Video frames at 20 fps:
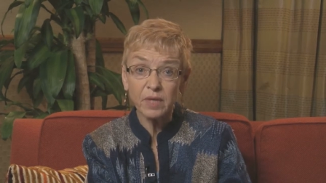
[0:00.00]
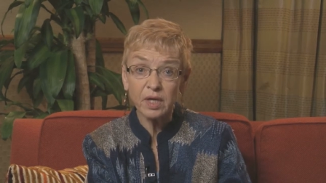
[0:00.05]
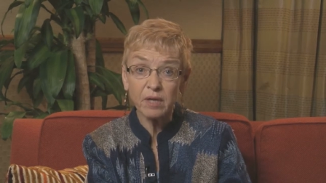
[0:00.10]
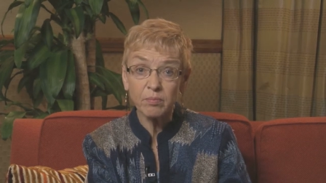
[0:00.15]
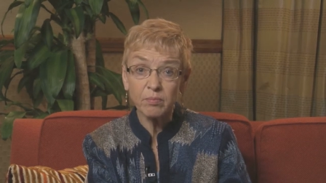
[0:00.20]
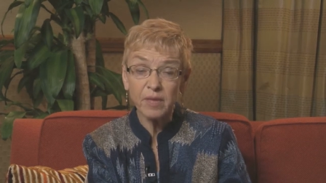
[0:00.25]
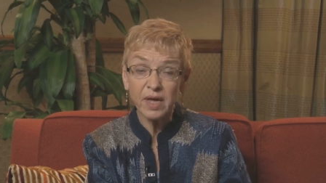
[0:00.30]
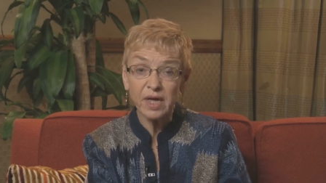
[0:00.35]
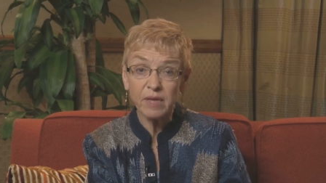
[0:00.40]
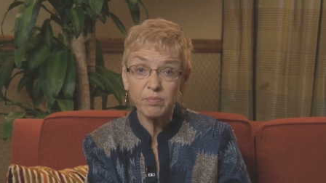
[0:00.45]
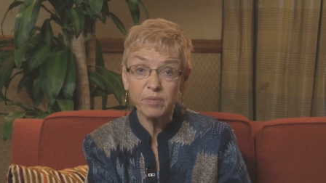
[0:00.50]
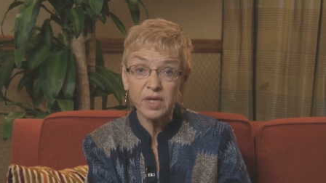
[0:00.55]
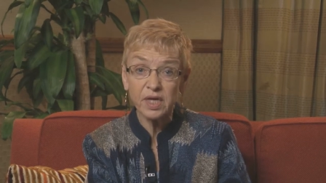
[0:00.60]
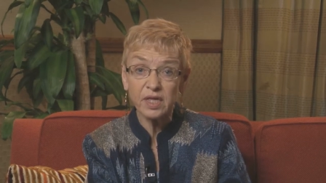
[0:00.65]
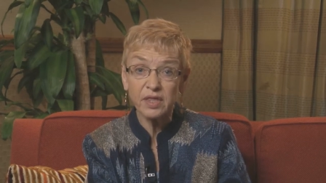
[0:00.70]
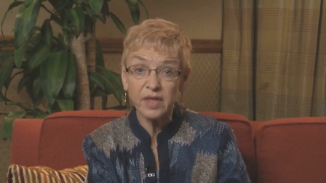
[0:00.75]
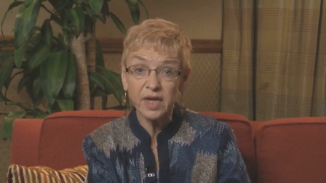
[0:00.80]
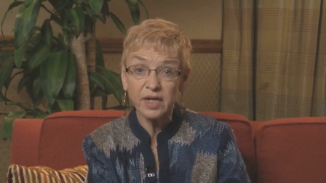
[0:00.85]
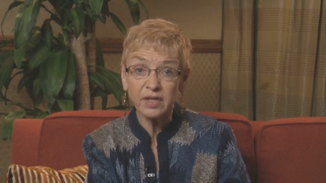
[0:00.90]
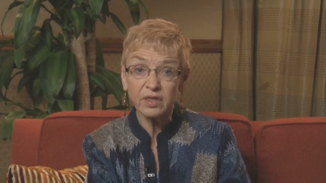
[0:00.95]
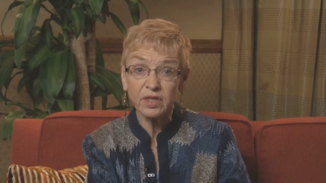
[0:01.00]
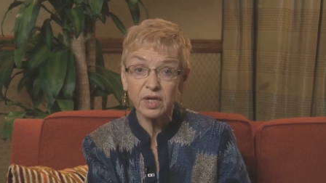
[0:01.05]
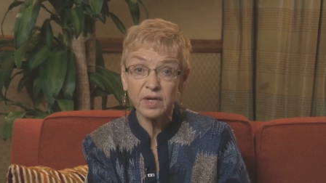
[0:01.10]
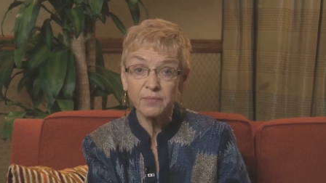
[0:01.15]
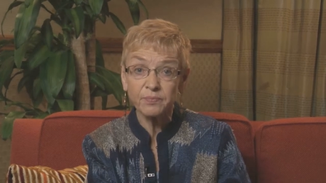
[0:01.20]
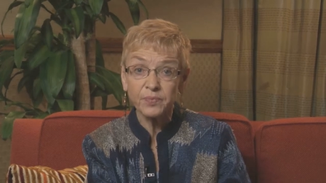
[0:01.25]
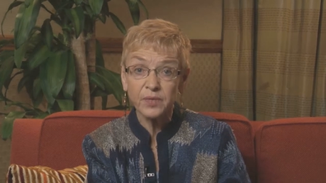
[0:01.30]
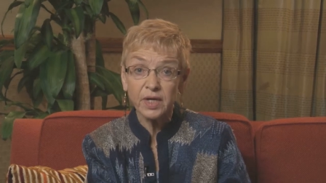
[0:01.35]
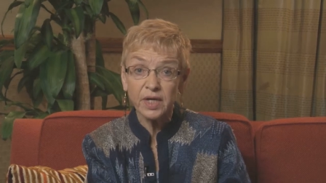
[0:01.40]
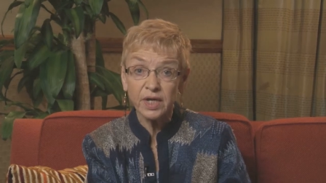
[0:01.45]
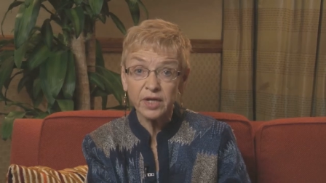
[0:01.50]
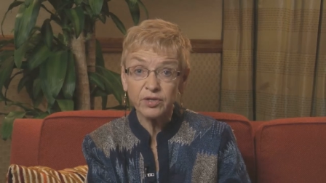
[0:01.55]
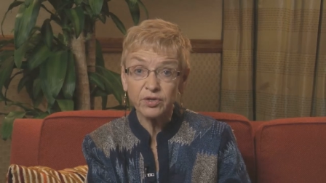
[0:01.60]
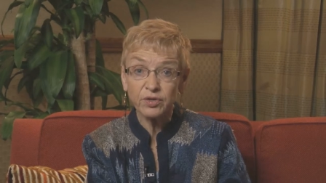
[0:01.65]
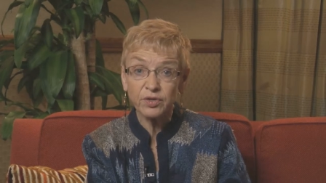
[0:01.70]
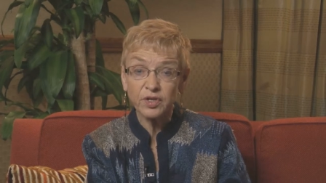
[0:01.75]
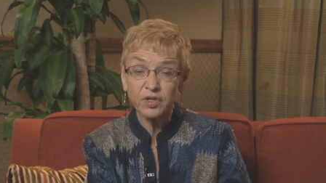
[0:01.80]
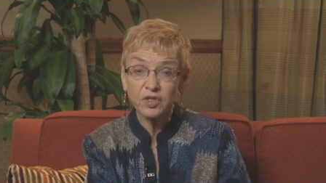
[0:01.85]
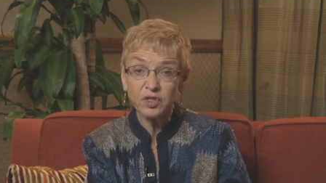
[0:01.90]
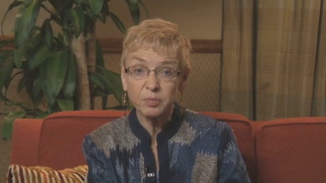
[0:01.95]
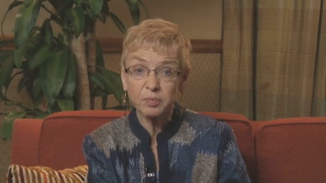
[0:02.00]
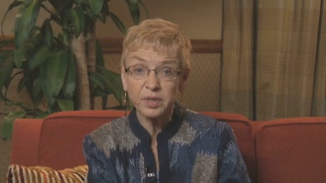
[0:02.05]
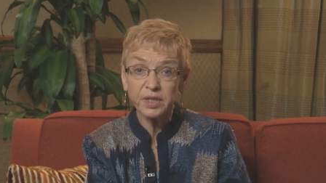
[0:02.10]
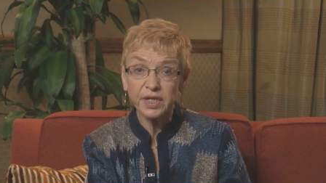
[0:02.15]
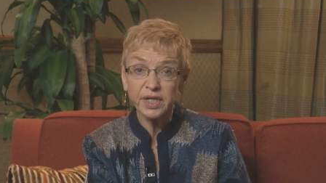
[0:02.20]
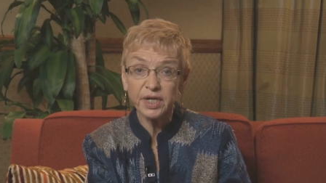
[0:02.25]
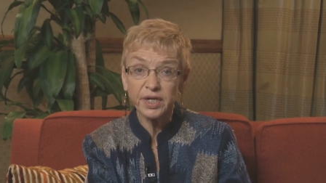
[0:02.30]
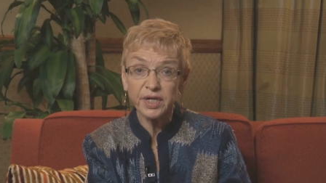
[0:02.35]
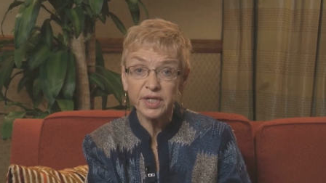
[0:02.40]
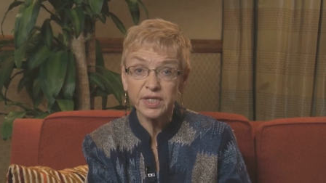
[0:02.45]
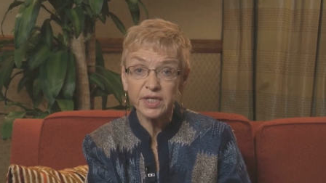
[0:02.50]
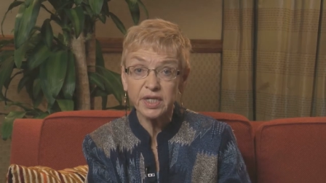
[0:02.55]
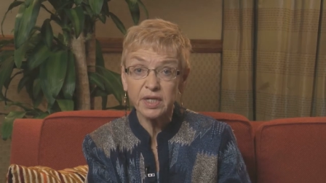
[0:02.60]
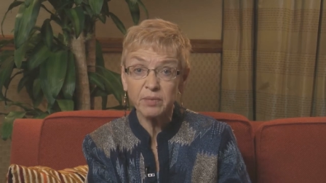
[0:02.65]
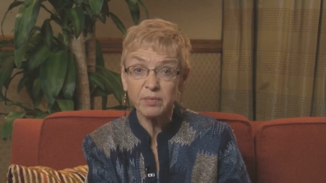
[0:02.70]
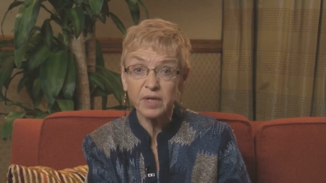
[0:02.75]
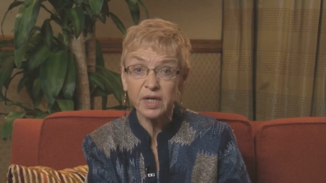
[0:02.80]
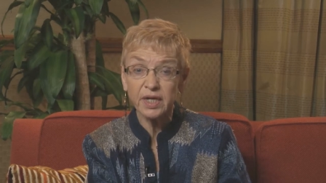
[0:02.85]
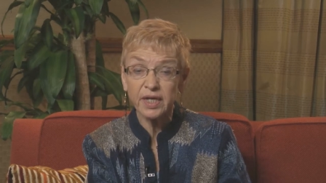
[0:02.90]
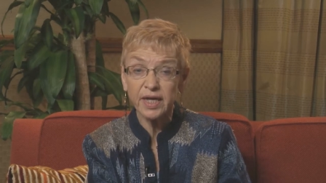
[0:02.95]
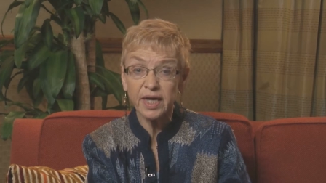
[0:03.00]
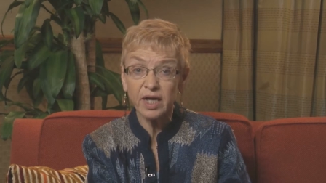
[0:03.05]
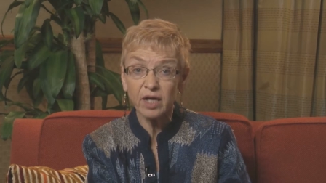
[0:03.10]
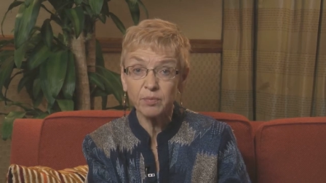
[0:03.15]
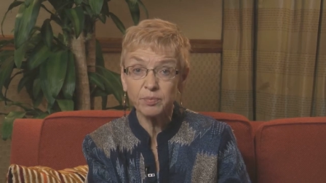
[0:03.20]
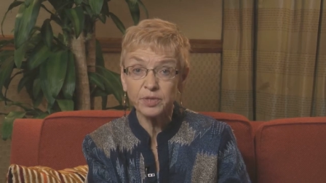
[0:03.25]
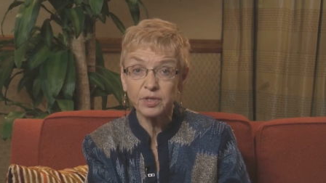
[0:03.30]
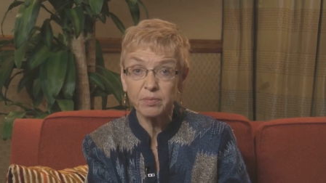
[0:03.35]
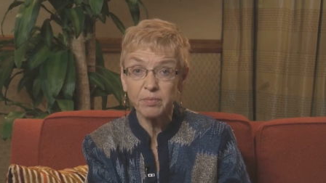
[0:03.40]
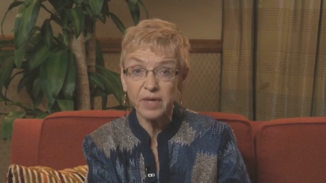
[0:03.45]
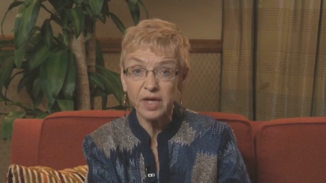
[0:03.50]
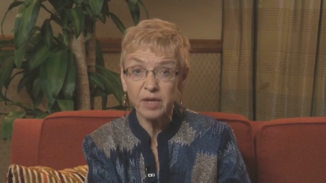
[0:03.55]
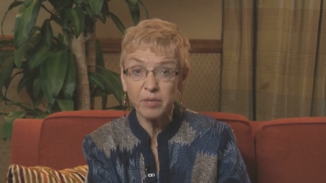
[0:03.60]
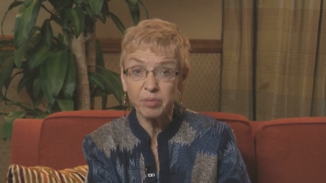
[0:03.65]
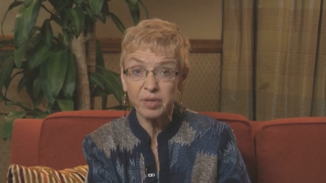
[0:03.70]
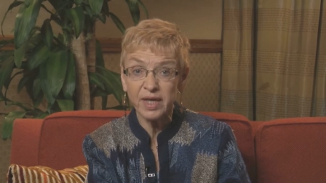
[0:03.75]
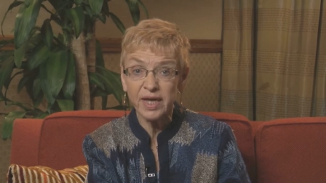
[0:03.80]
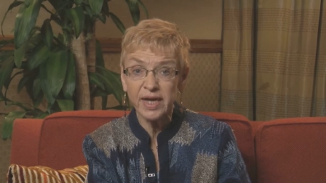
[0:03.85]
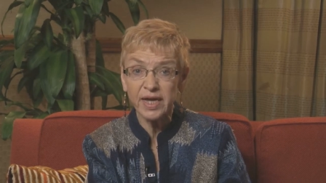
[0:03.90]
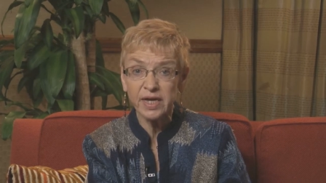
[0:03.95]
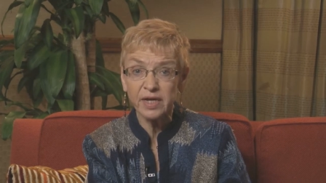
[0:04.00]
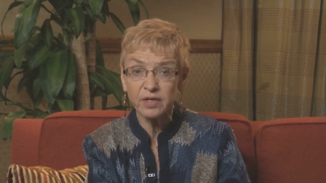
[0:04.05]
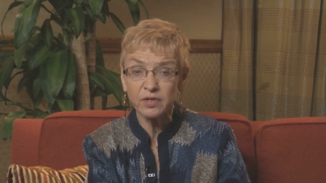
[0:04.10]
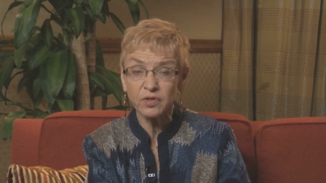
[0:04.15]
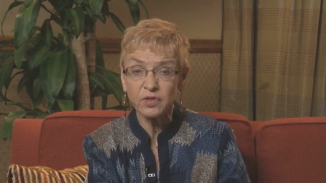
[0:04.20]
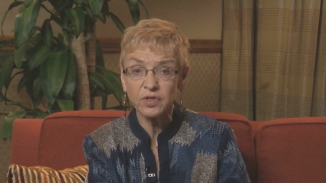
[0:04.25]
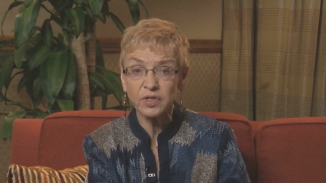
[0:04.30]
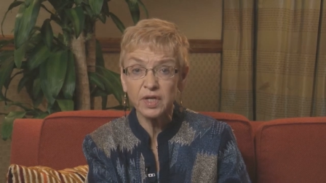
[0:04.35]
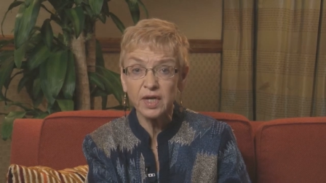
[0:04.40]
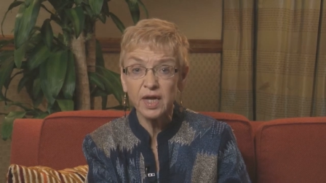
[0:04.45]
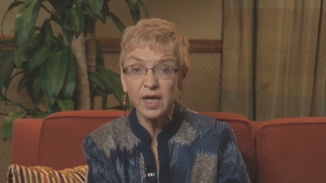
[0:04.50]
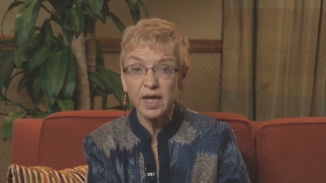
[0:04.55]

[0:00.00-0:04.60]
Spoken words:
It may be that the interdisciplinary team can help to make plans,